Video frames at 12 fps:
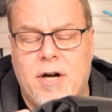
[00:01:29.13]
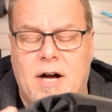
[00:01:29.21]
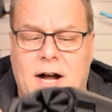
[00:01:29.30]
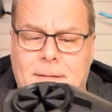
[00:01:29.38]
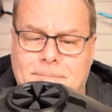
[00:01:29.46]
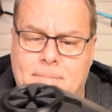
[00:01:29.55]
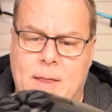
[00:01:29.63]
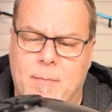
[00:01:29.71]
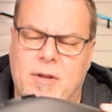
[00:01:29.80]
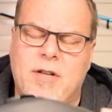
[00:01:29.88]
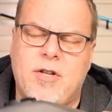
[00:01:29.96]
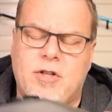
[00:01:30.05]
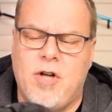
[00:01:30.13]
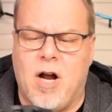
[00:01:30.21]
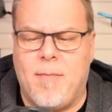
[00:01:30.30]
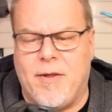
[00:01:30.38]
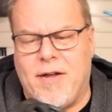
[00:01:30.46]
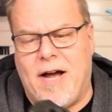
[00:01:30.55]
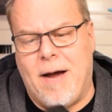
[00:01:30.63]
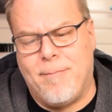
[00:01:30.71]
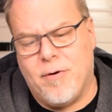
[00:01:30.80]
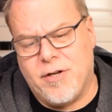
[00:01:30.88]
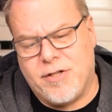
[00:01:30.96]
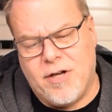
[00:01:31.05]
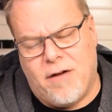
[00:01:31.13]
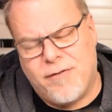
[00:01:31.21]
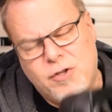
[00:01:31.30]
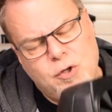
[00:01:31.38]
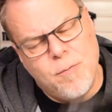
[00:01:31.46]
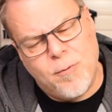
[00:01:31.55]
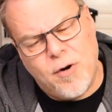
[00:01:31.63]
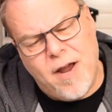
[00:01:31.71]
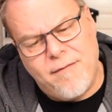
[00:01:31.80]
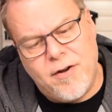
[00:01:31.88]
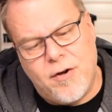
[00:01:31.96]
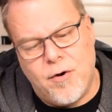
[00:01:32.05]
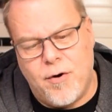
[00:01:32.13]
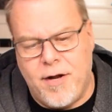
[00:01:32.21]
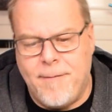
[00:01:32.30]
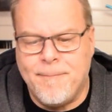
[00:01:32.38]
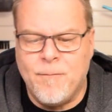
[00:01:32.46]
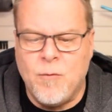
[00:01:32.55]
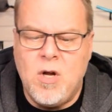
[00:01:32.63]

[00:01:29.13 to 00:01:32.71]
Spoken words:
But let's just talk about the hopper itself. Super heavy duty.